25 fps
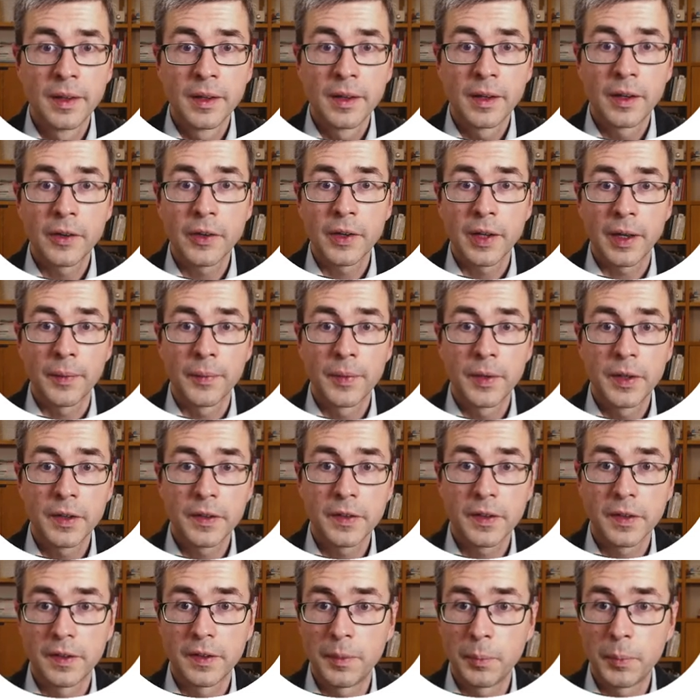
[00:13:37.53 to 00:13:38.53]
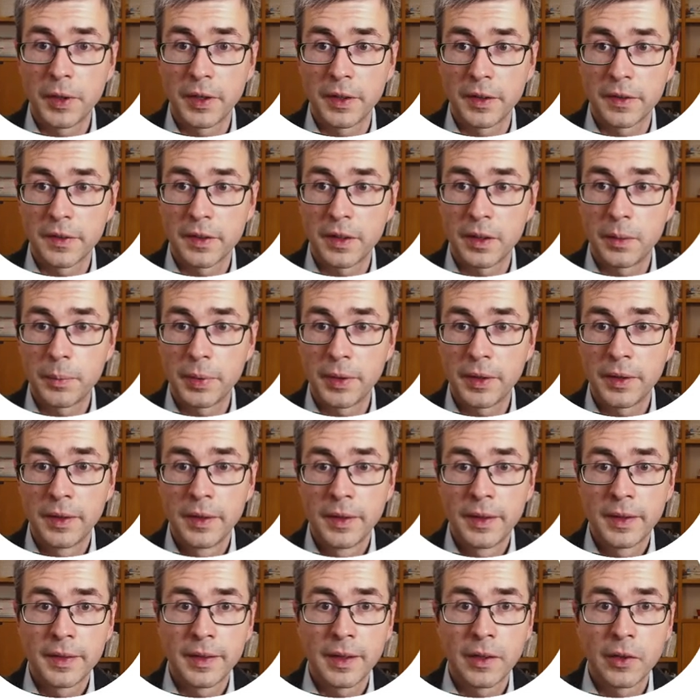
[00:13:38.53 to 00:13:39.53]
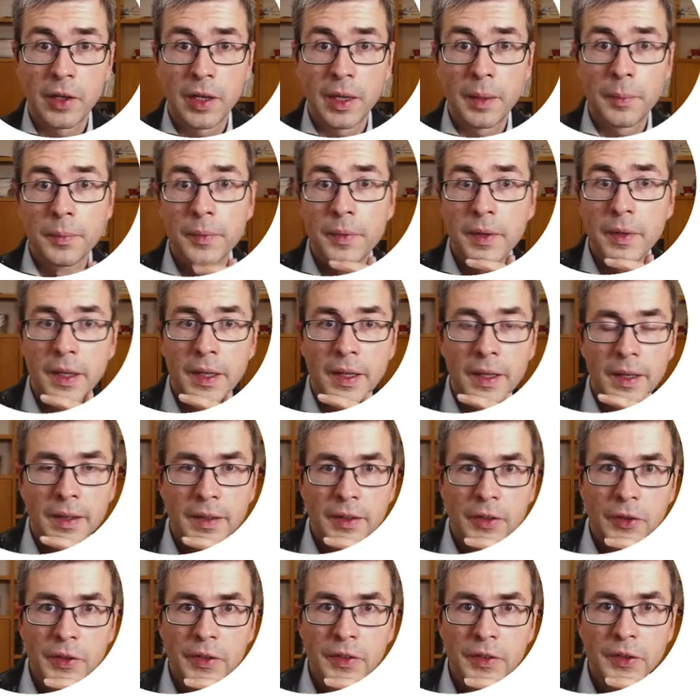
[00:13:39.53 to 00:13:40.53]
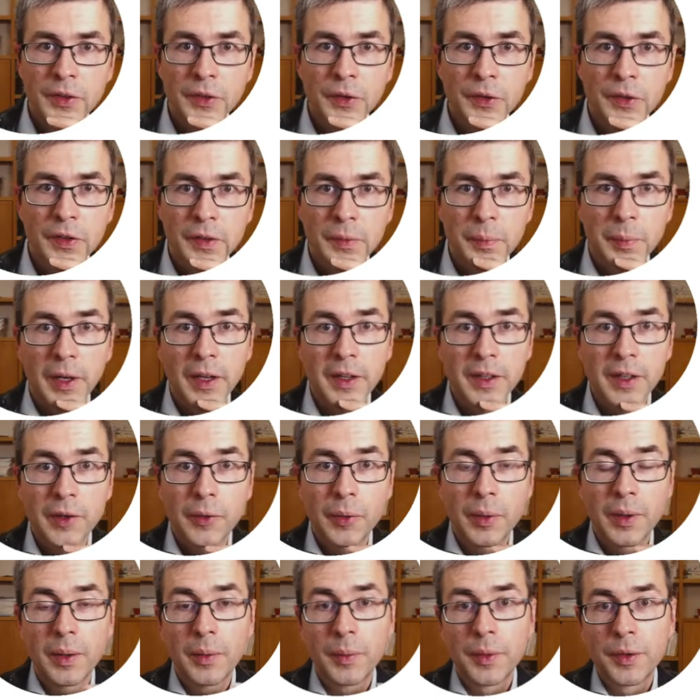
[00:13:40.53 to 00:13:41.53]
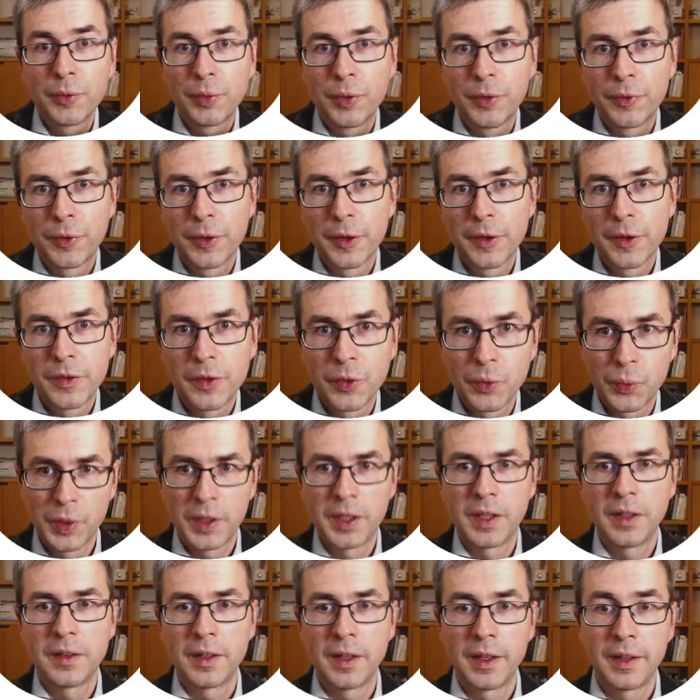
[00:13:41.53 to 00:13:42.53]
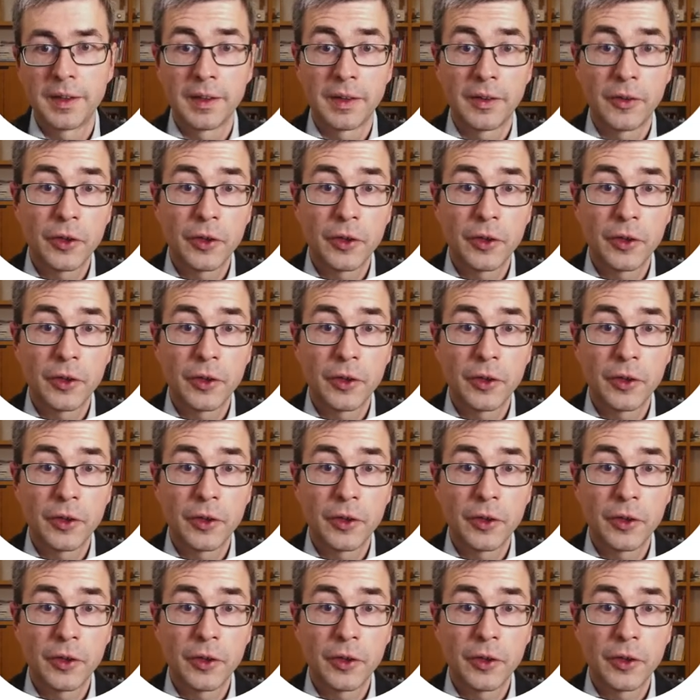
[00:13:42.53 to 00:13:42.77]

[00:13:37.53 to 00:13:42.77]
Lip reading: Okay, here's a simple example. Now I'm going to use a SPARQL query which refers to Wikidata.